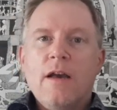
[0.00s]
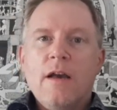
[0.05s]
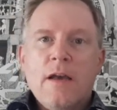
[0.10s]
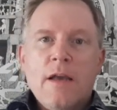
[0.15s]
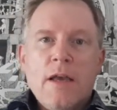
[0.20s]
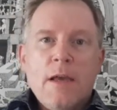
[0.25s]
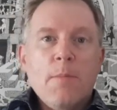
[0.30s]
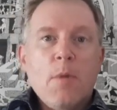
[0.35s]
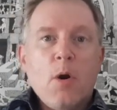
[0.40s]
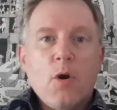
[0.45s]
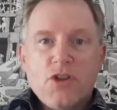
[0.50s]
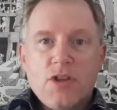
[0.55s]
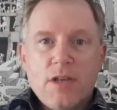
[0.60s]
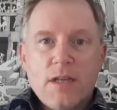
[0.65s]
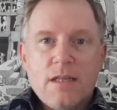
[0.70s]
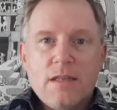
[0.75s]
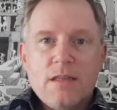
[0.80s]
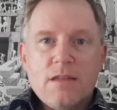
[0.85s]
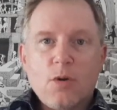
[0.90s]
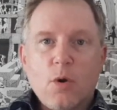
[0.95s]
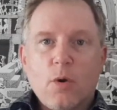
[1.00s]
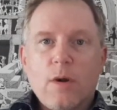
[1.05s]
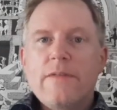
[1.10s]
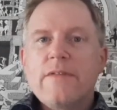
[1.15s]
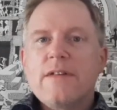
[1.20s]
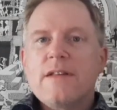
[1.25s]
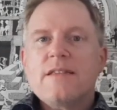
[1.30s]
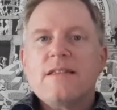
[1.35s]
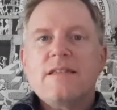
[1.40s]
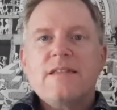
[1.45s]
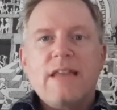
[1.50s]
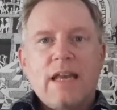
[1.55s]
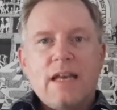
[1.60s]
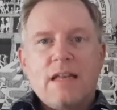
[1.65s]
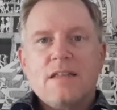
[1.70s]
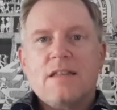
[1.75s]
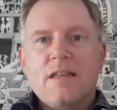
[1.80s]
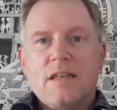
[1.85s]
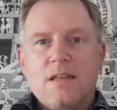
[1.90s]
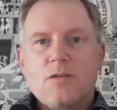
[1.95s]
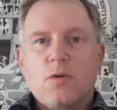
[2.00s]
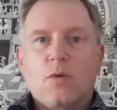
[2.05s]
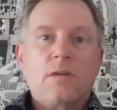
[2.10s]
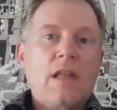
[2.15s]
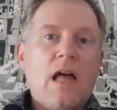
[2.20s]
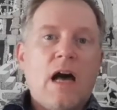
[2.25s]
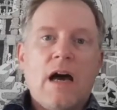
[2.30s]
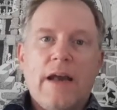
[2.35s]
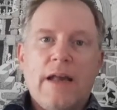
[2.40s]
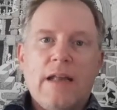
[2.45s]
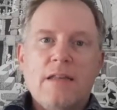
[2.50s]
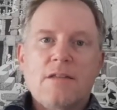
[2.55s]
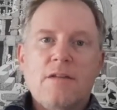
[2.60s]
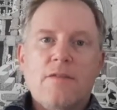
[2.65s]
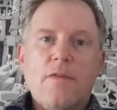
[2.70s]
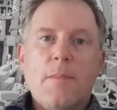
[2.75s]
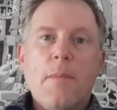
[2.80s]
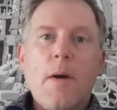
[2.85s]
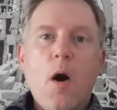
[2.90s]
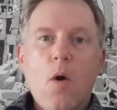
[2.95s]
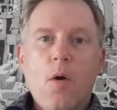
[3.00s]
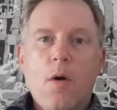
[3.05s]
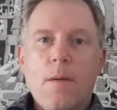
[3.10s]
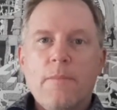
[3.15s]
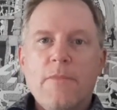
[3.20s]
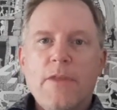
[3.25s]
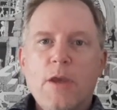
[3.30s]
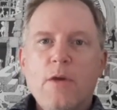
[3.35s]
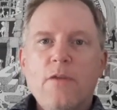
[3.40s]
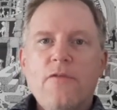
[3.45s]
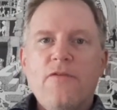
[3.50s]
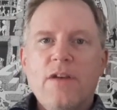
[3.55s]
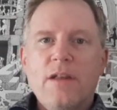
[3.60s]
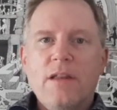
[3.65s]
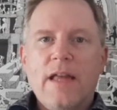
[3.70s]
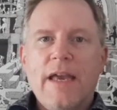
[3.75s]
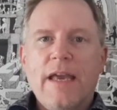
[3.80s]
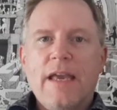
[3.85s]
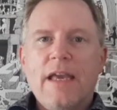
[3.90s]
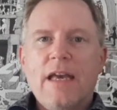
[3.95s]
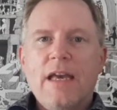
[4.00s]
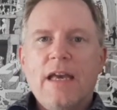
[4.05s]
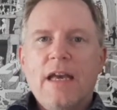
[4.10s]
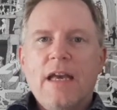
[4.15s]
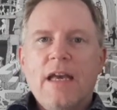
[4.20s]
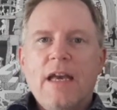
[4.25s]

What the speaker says: emotions or even stanzas or lines of the poem that you feel like